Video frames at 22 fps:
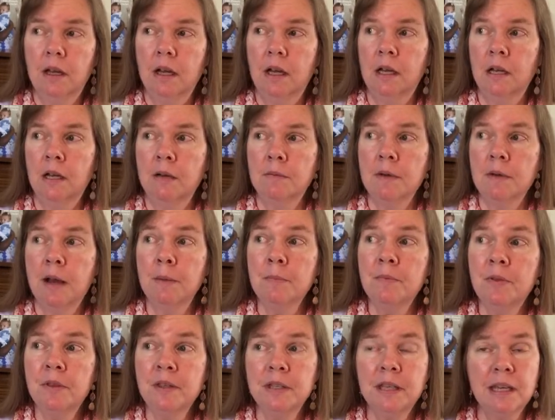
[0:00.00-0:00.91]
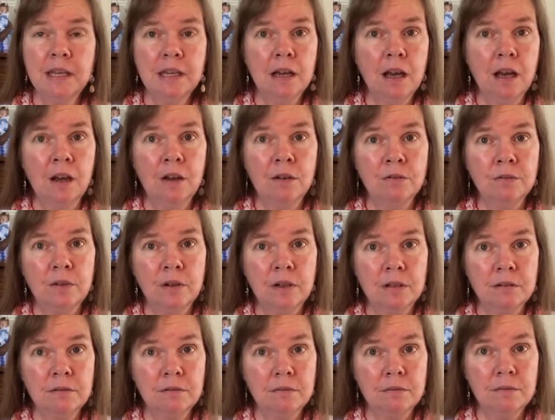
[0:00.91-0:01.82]
I'm thinking of
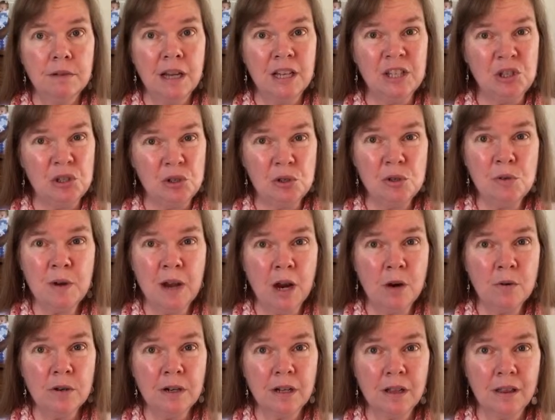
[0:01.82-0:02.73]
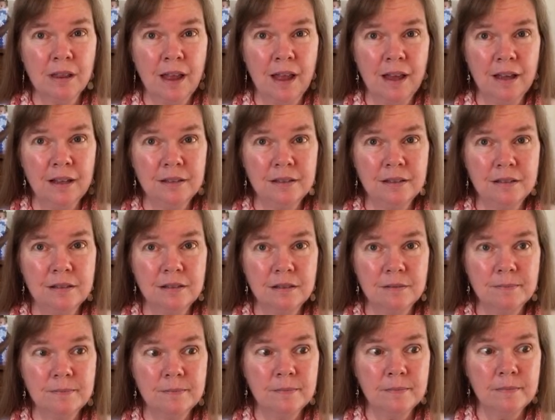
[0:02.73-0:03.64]
a 2-hour class.